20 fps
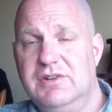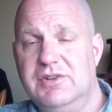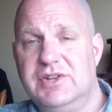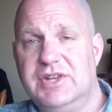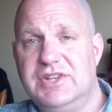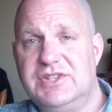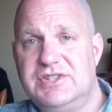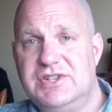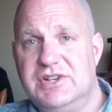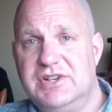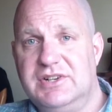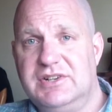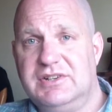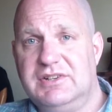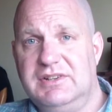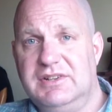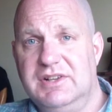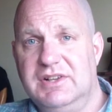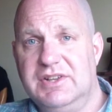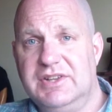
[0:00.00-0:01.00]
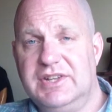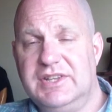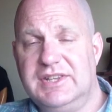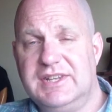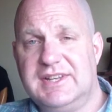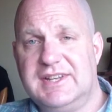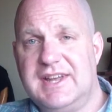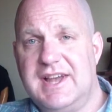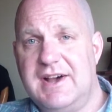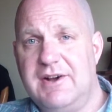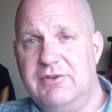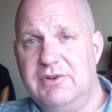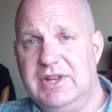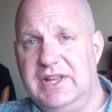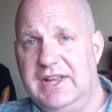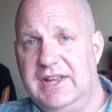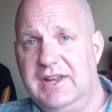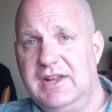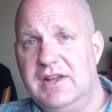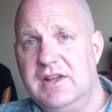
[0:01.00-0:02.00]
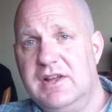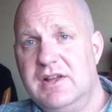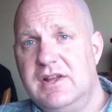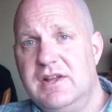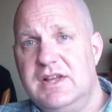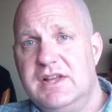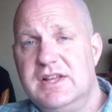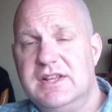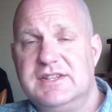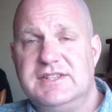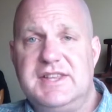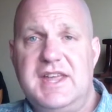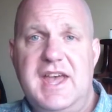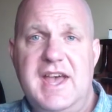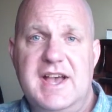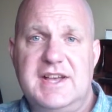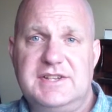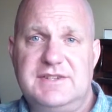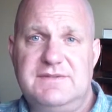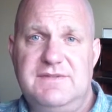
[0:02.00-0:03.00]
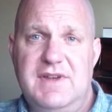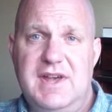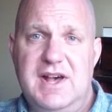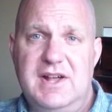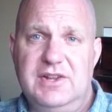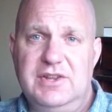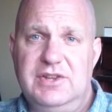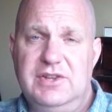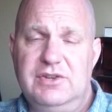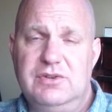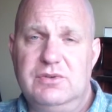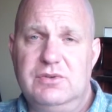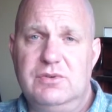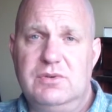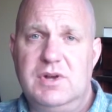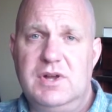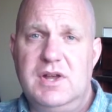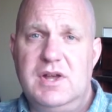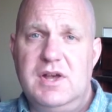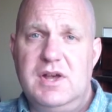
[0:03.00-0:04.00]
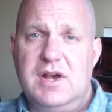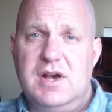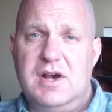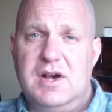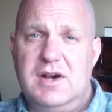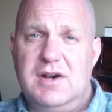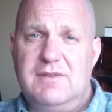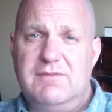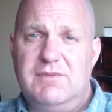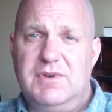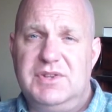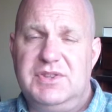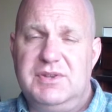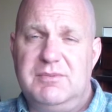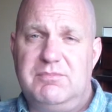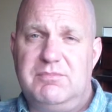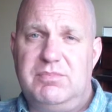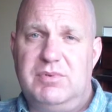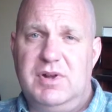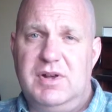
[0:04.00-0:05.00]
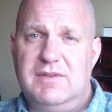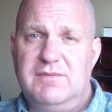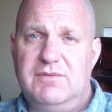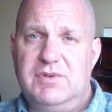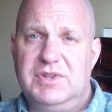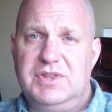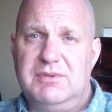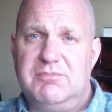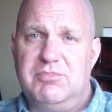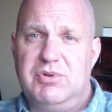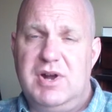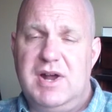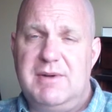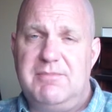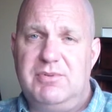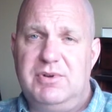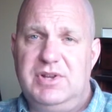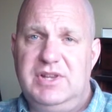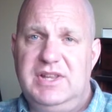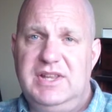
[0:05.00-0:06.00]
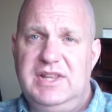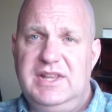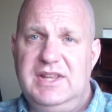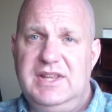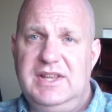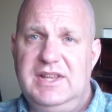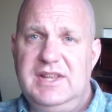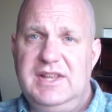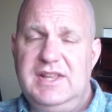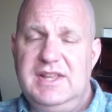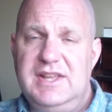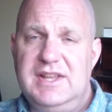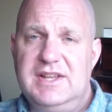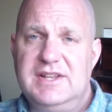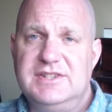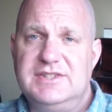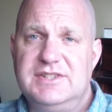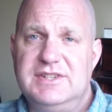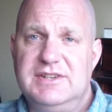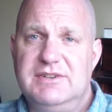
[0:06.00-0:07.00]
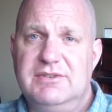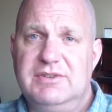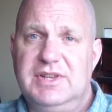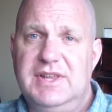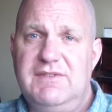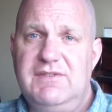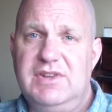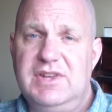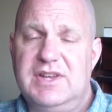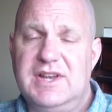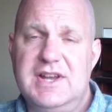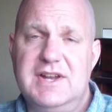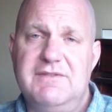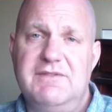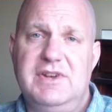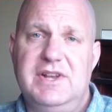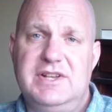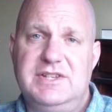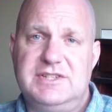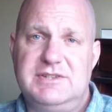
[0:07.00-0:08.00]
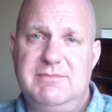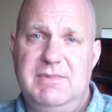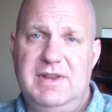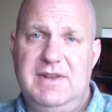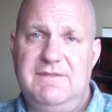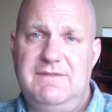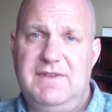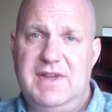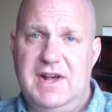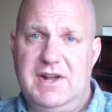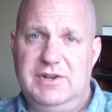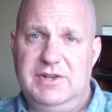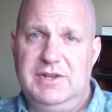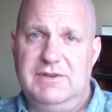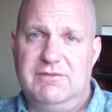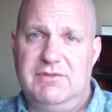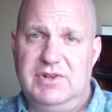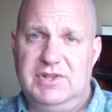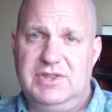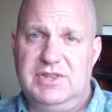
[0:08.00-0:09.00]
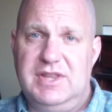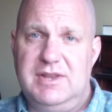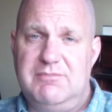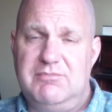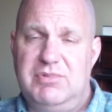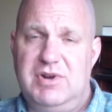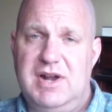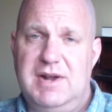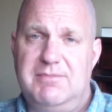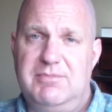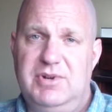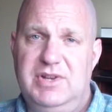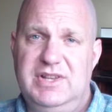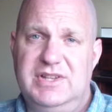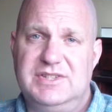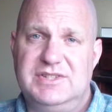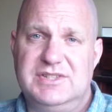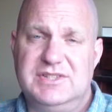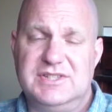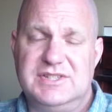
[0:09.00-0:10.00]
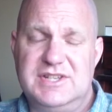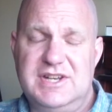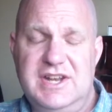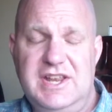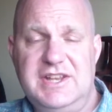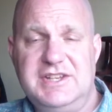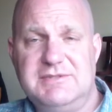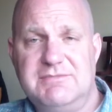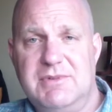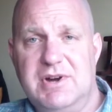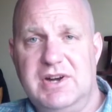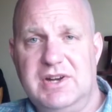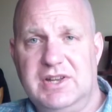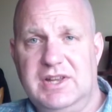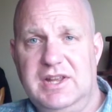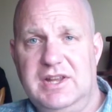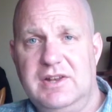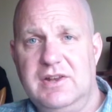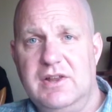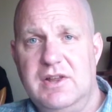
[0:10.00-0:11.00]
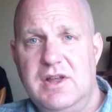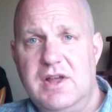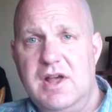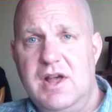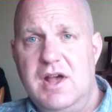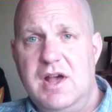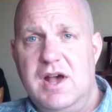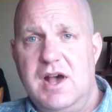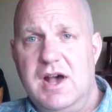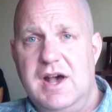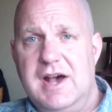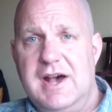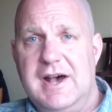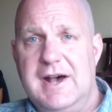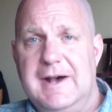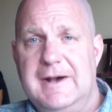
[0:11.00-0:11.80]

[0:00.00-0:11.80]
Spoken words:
Look at the county tax value of what the property is, and it'll give you kind of an estimated value of what that property is. In today's market, you